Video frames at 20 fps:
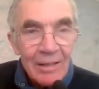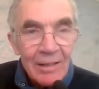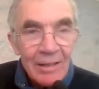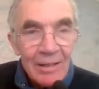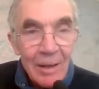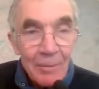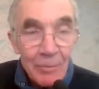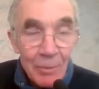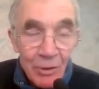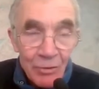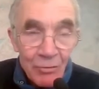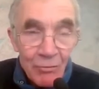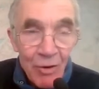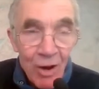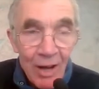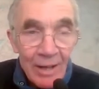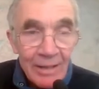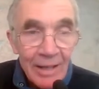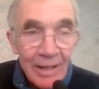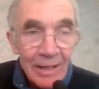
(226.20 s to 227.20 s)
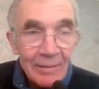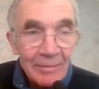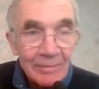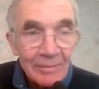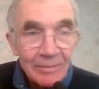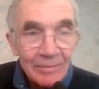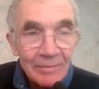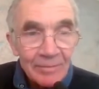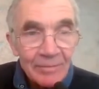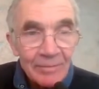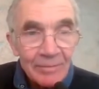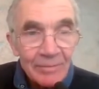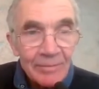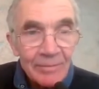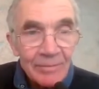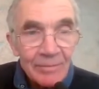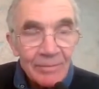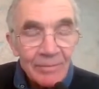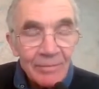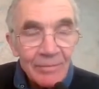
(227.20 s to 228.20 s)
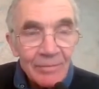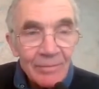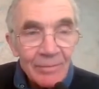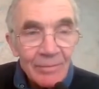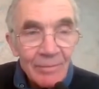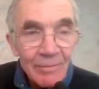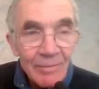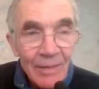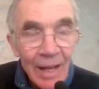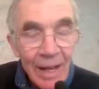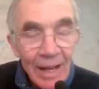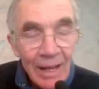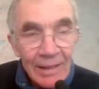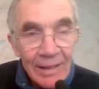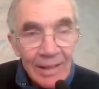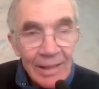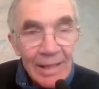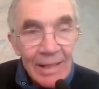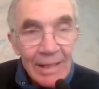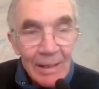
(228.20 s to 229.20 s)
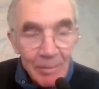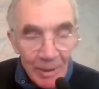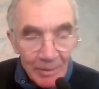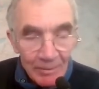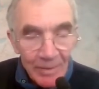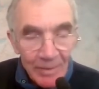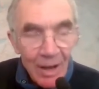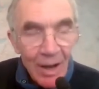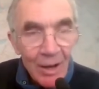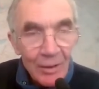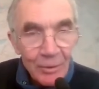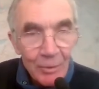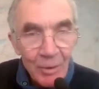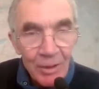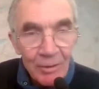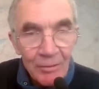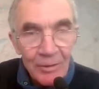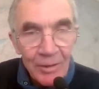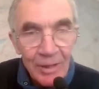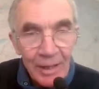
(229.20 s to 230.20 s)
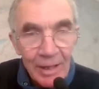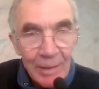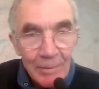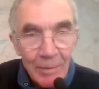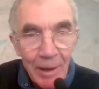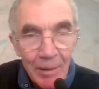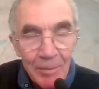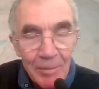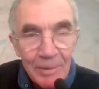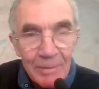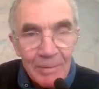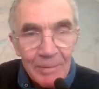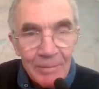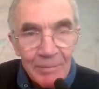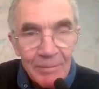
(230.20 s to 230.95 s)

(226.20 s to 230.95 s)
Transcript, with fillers: the temperature's rising and a little bit harder work for the heat pump.